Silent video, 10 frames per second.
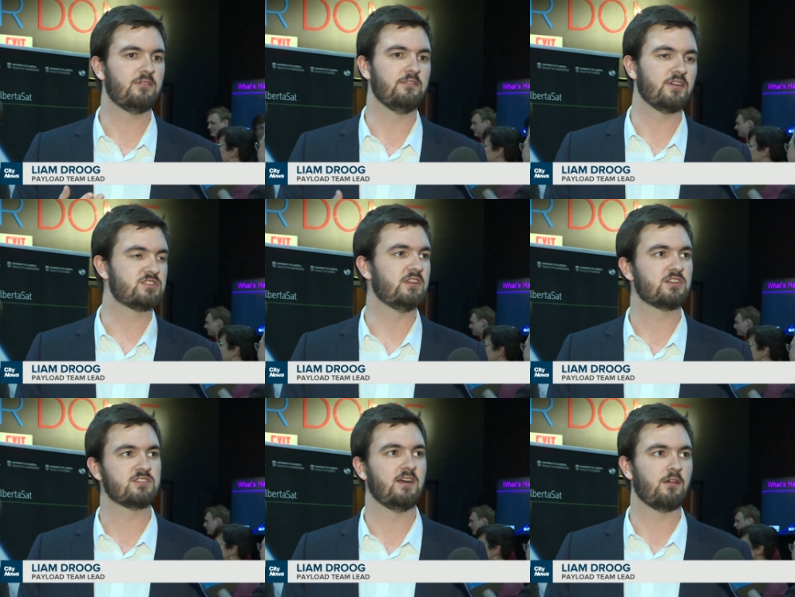the
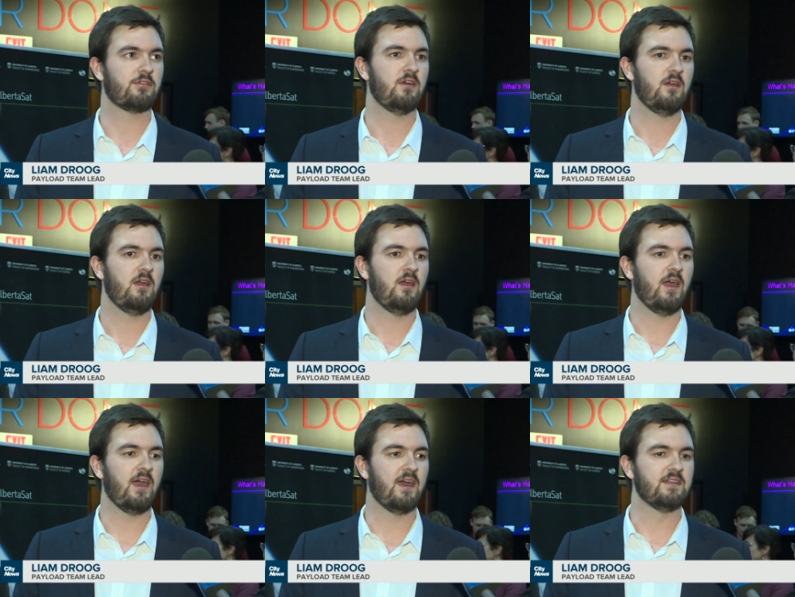vegetation health,
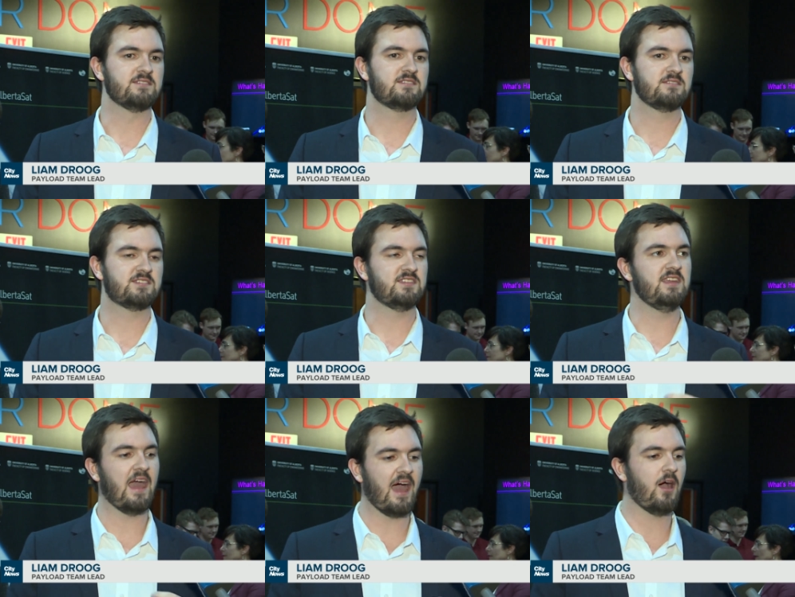and
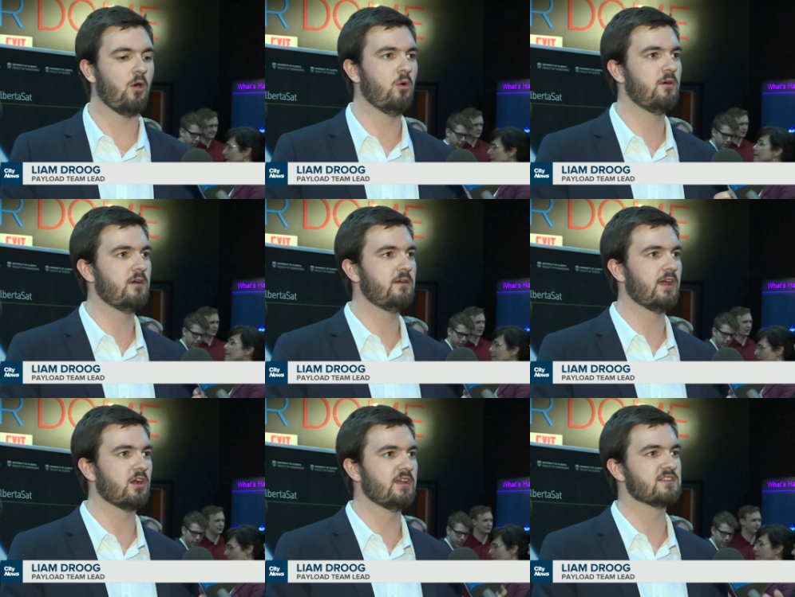see how
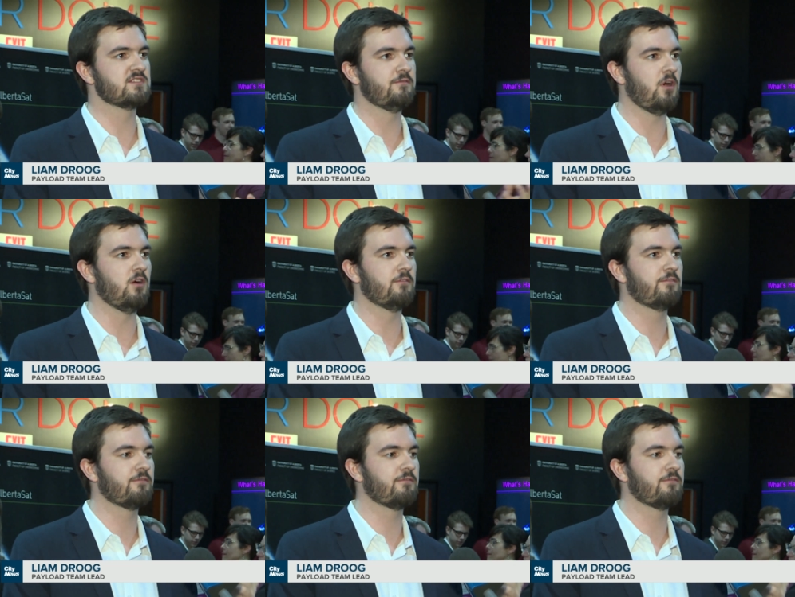areas evolve